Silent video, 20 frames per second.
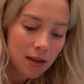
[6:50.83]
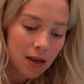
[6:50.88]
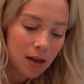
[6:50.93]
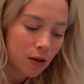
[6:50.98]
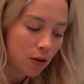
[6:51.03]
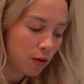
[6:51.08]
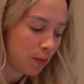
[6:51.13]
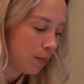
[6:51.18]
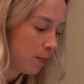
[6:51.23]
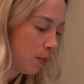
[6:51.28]
They
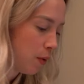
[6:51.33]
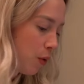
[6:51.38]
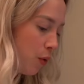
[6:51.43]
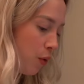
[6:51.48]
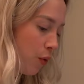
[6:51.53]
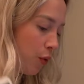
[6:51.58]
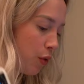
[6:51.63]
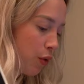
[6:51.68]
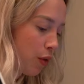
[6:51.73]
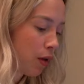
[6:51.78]
are
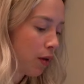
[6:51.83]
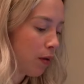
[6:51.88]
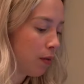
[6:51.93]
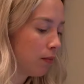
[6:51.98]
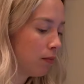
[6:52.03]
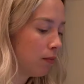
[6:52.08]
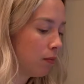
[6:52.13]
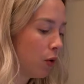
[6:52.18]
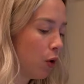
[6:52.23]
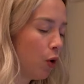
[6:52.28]
both
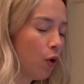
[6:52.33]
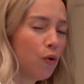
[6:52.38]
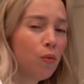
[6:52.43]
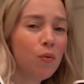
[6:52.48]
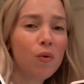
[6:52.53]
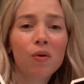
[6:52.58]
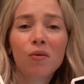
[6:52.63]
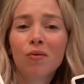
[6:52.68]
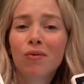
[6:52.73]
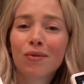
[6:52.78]

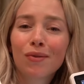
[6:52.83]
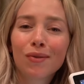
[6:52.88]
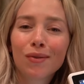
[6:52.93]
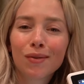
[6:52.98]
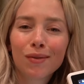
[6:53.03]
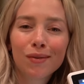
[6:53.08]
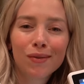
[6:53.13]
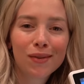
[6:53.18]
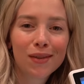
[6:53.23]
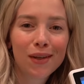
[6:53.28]
almost
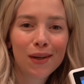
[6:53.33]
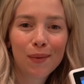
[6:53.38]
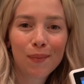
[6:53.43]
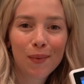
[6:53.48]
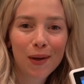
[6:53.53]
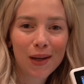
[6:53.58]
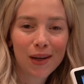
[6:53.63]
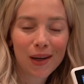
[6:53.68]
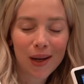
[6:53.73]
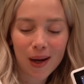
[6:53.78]

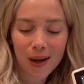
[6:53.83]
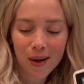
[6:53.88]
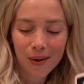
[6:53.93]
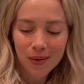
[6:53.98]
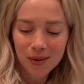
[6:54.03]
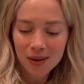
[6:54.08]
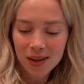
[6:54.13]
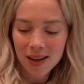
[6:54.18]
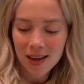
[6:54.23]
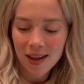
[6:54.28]
sleeping now.